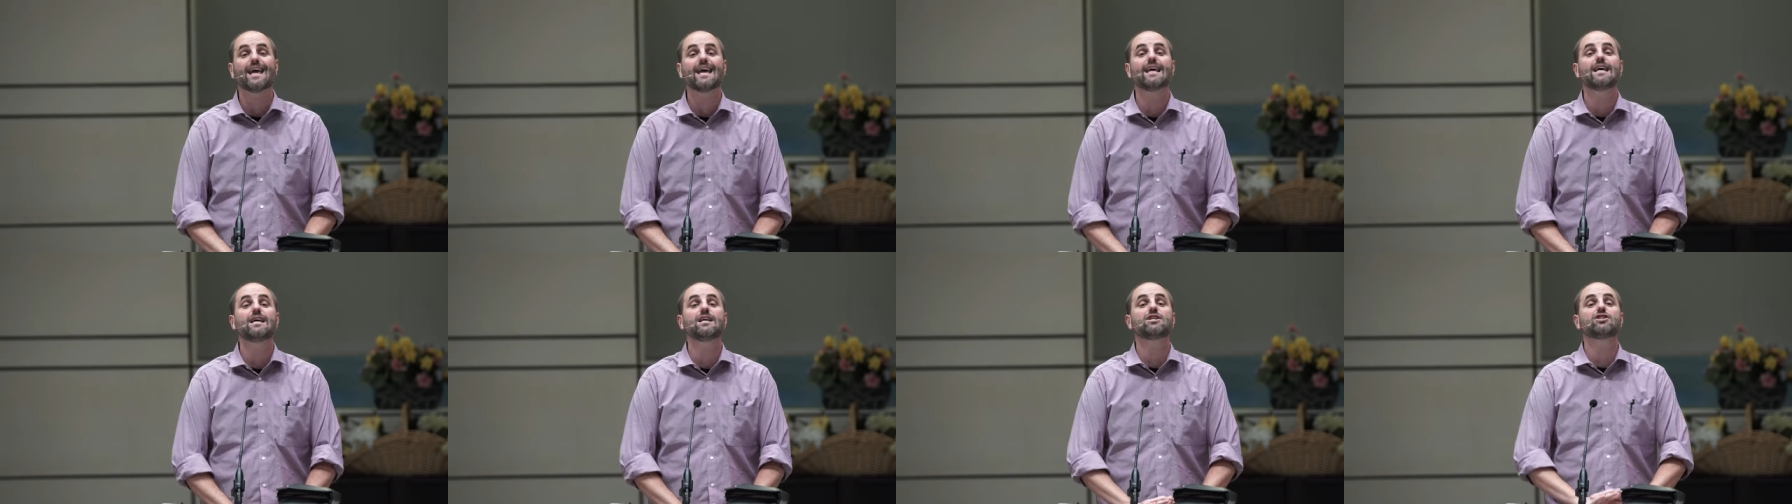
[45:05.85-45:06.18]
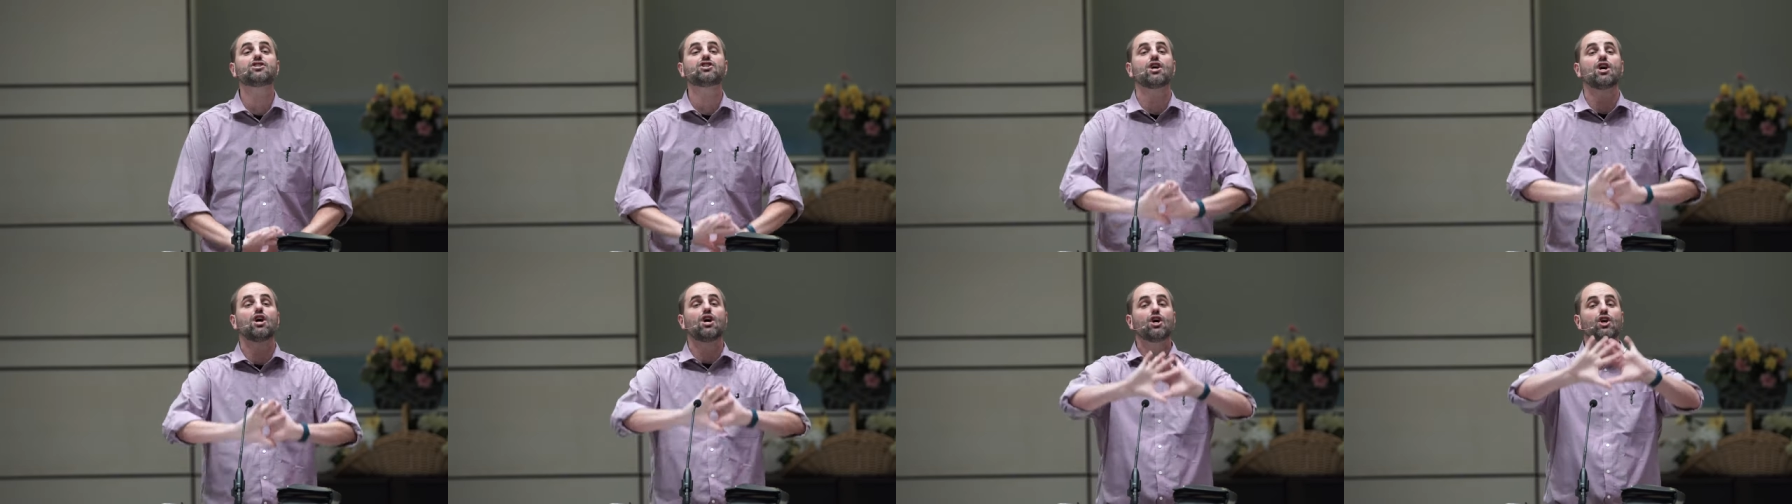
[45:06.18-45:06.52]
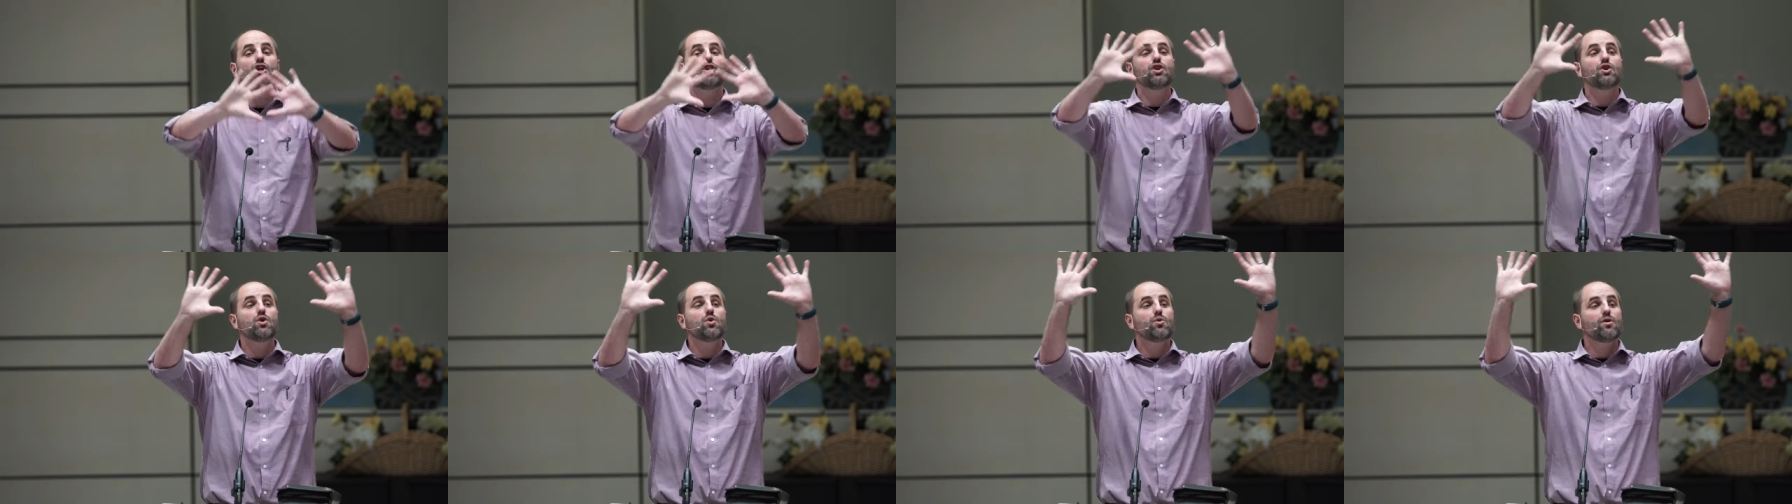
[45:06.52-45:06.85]
his
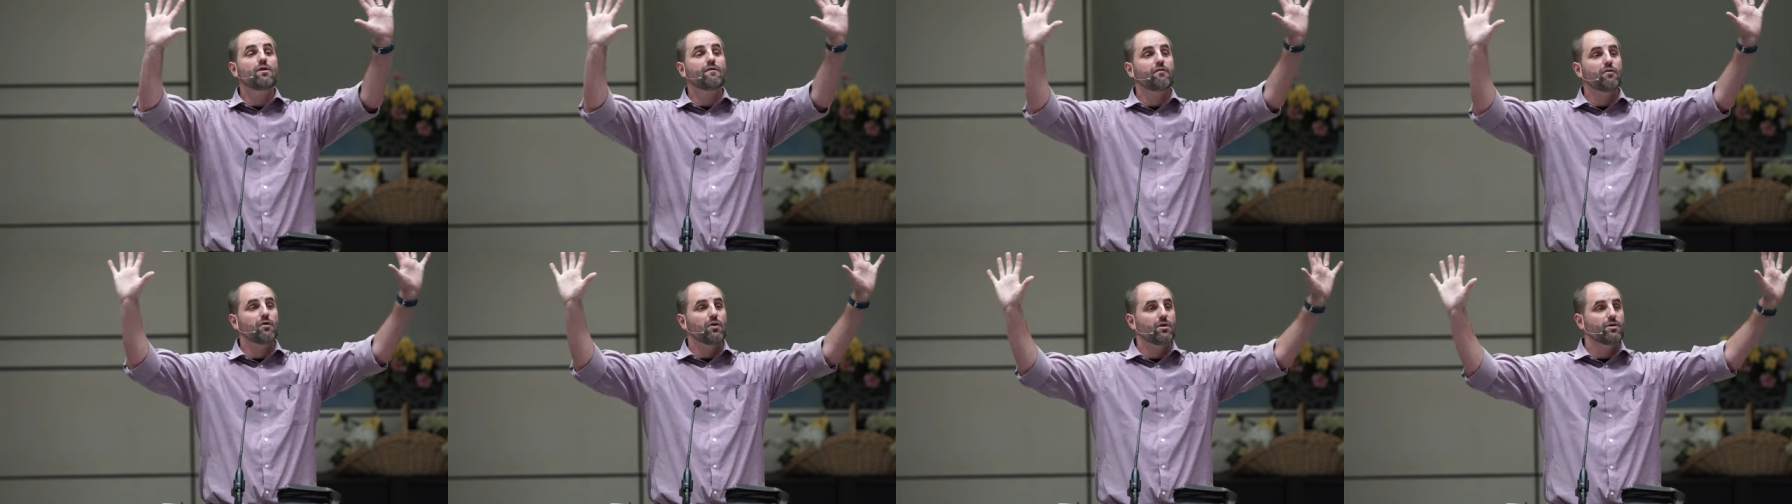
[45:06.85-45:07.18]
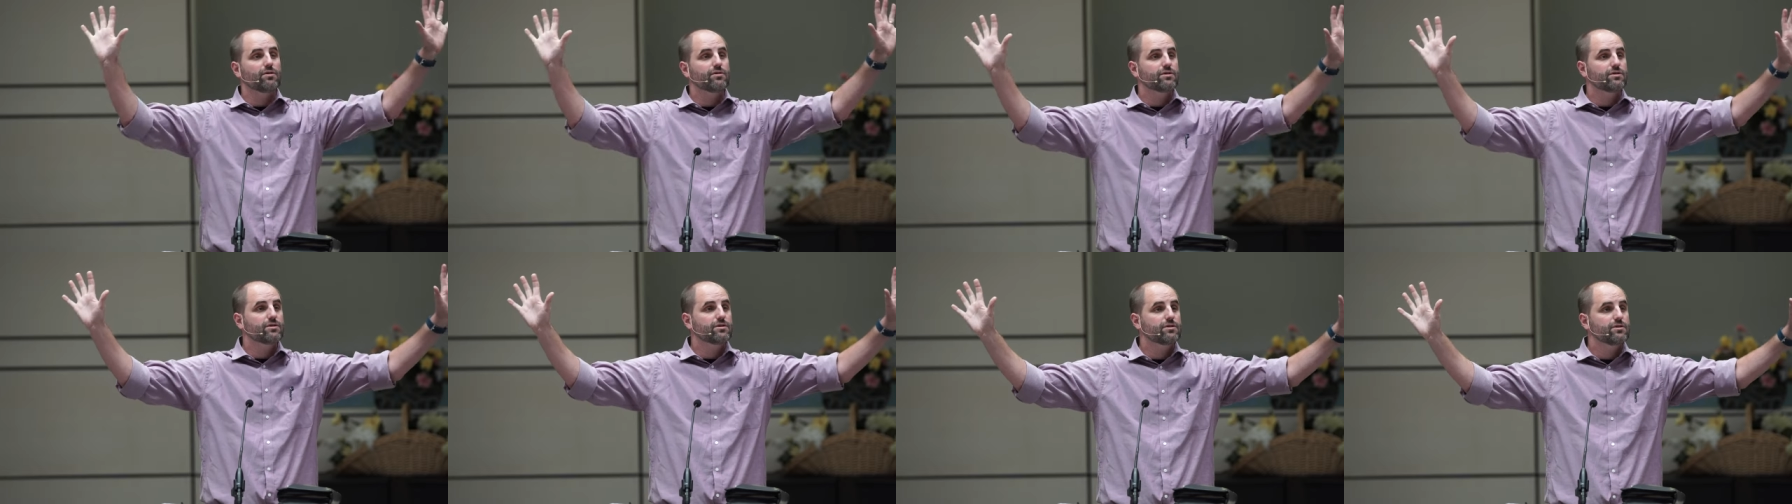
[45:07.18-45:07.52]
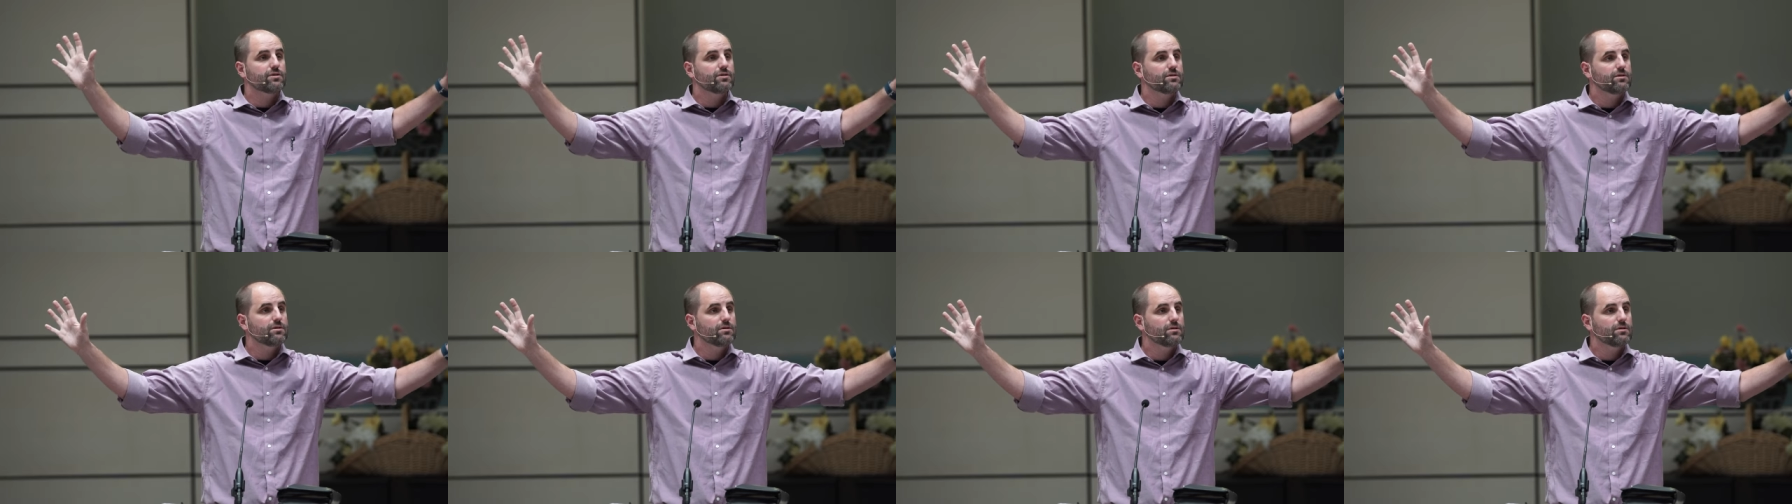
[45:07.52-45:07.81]
universe.